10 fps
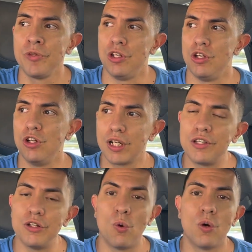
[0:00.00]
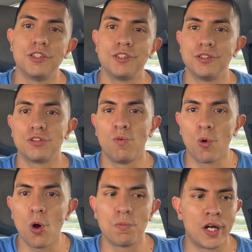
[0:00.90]
you look at the origins of
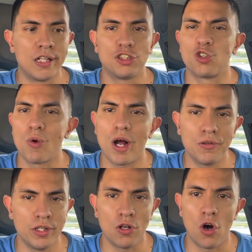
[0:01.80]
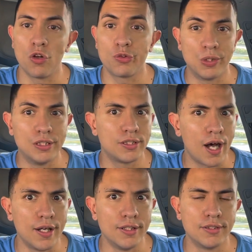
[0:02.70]
Rome, right? Surrounded on three
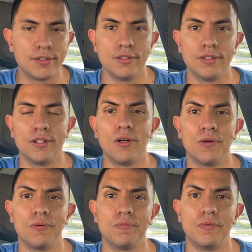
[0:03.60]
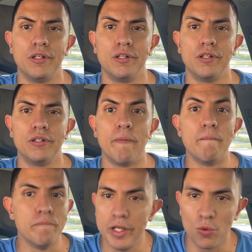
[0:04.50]
sides uh, um, in, in the
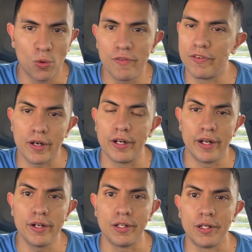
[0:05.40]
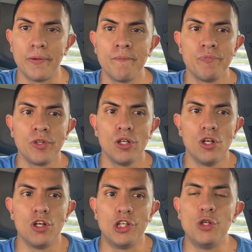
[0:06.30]
middle of fucking Italy.
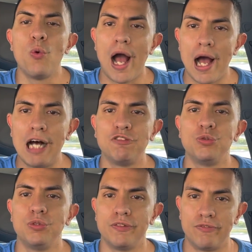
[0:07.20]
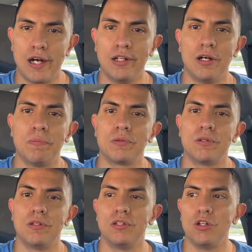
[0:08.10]
You have to develop
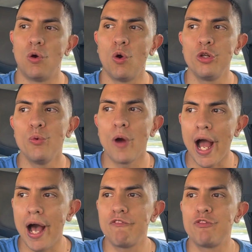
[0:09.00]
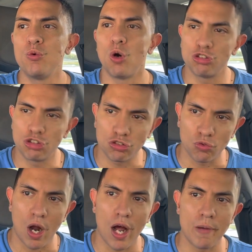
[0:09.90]
or you have to
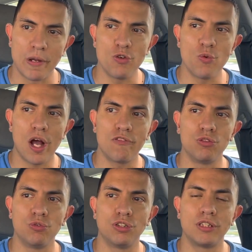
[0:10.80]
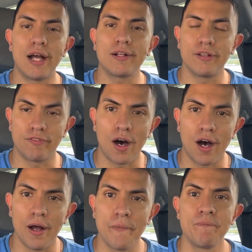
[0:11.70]
ascribe and you have to sanctify